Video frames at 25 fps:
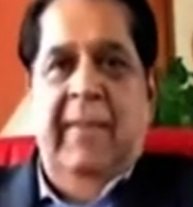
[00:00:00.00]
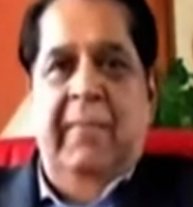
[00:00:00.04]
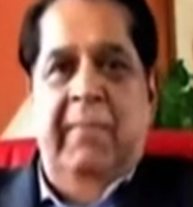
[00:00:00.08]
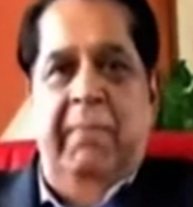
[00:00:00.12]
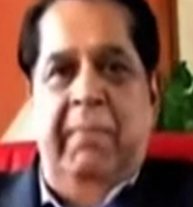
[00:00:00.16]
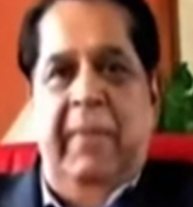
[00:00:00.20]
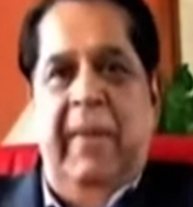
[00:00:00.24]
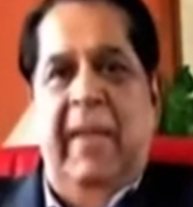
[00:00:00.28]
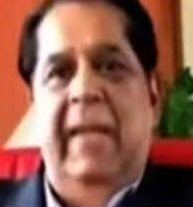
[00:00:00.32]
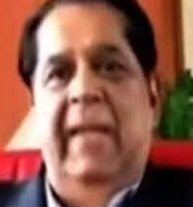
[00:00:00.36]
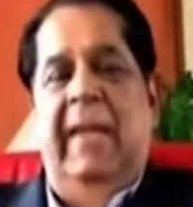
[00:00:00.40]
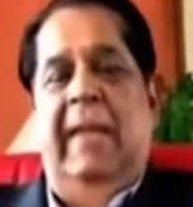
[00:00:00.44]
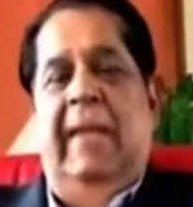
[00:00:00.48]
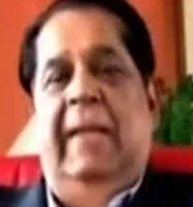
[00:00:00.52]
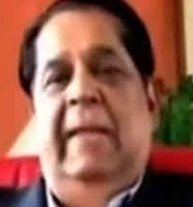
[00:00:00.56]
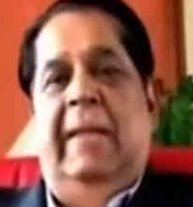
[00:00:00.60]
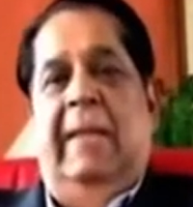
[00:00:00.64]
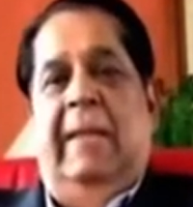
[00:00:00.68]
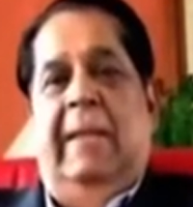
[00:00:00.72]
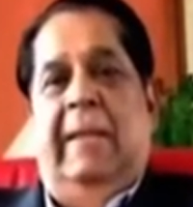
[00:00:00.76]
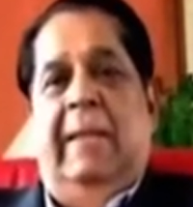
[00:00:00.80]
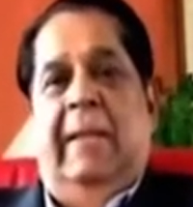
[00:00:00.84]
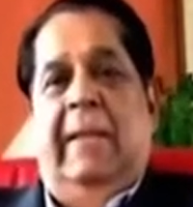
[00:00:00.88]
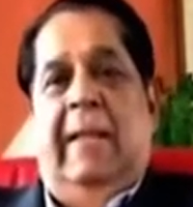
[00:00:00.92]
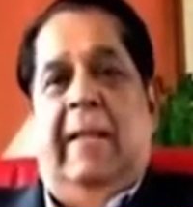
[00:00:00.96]
B,
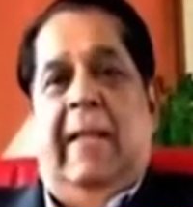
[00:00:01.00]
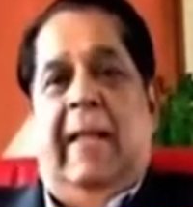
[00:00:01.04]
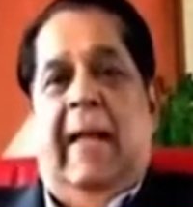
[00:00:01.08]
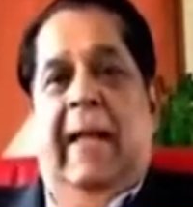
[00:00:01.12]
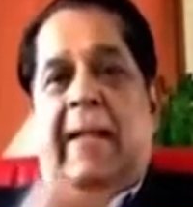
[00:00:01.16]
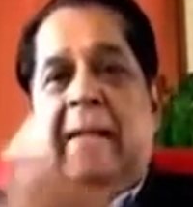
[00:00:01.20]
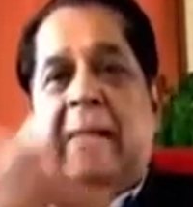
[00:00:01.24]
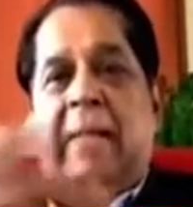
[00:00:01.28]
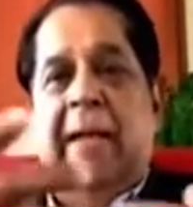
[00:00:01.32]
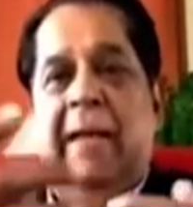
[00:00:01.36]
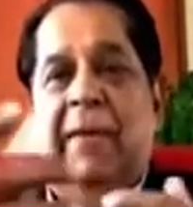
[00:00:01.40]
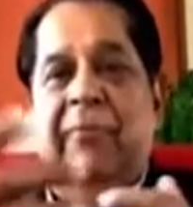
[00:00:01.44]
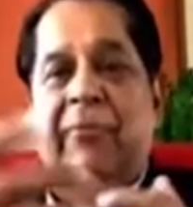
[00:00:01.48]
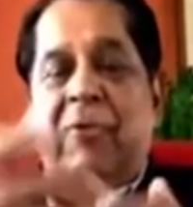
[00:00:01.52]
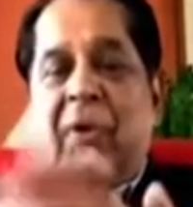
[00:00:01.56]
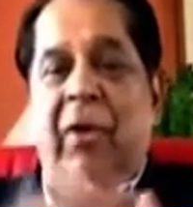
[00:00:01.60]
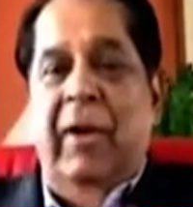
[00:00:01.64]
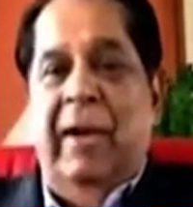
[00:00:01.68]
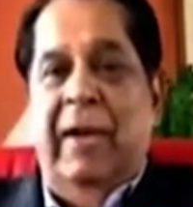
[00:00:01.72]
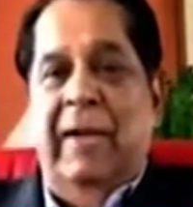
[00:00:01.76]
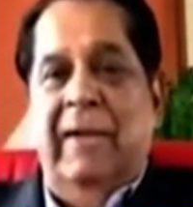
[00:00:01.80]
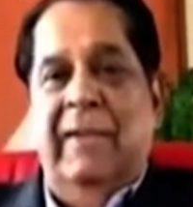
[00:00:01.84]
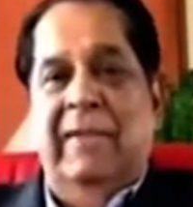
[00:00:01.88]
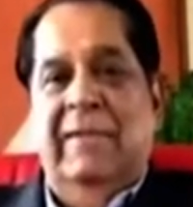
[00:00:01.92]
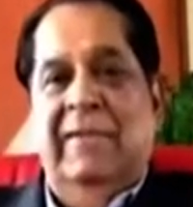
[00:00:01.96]
I think if your
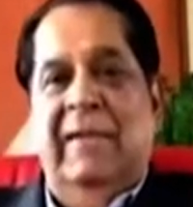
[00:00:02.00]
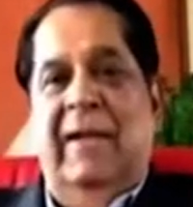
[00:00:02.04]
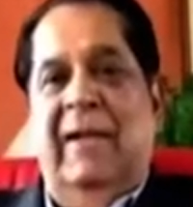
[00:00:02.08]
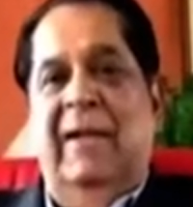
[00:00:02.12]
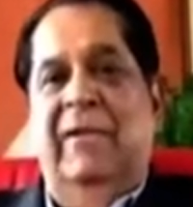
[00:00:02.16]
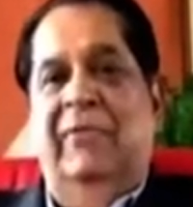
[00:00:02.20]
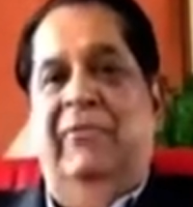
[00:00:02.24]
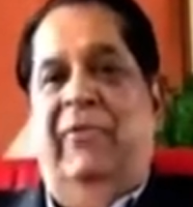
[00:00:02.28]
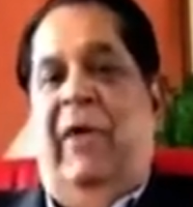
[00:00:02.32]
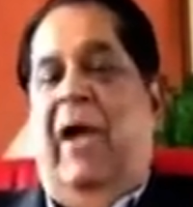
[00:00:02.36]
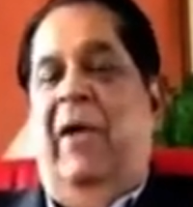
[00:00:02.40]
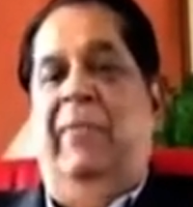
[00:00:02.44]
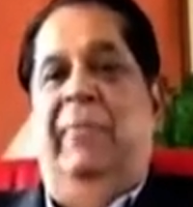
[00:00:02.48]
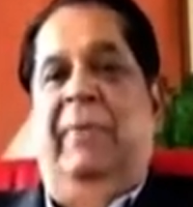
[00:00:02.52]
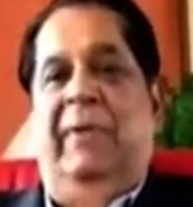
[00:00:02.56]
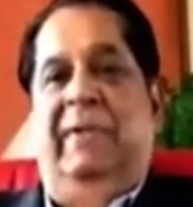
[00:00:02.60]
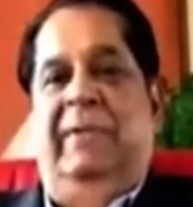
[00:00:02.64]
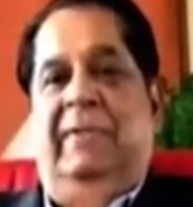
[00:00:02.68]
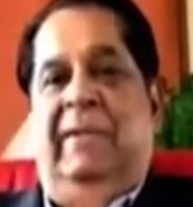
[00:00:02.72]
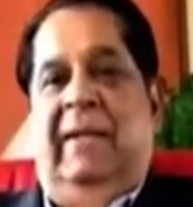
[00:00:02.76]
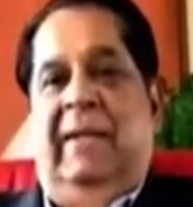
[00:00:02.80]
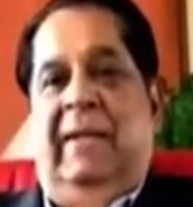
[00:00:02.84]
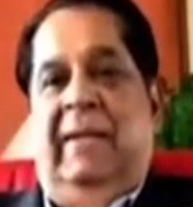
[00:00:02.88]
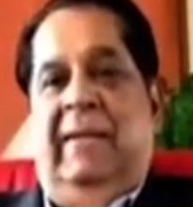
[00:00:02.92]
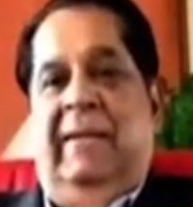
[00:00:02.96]
interest rate is
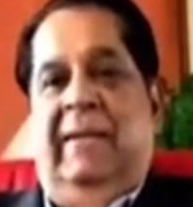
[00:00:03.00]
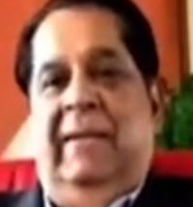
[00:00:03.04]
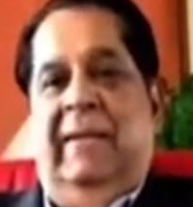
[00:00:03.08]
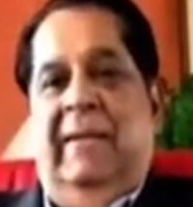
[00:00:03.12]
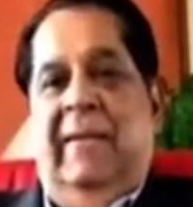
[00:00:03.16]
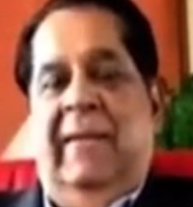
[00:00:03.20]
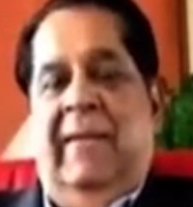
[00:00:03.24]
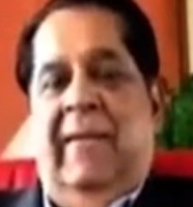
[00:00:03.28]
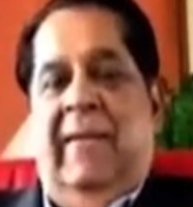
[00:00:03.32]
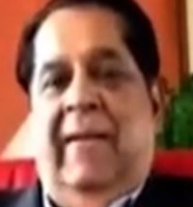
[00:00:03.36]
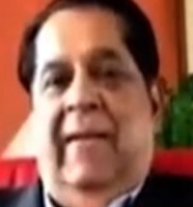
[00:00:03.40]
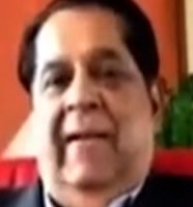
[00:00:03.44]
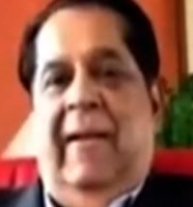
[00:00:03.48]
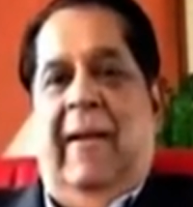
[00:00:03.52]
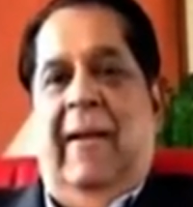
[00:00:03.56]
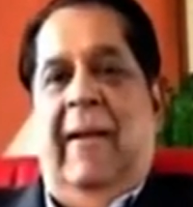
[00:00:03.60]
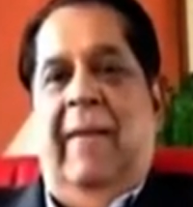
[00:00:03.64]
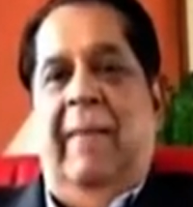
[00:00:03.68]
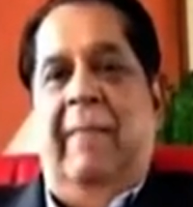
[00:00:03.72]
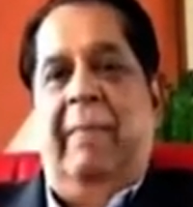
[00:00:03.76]
5%, and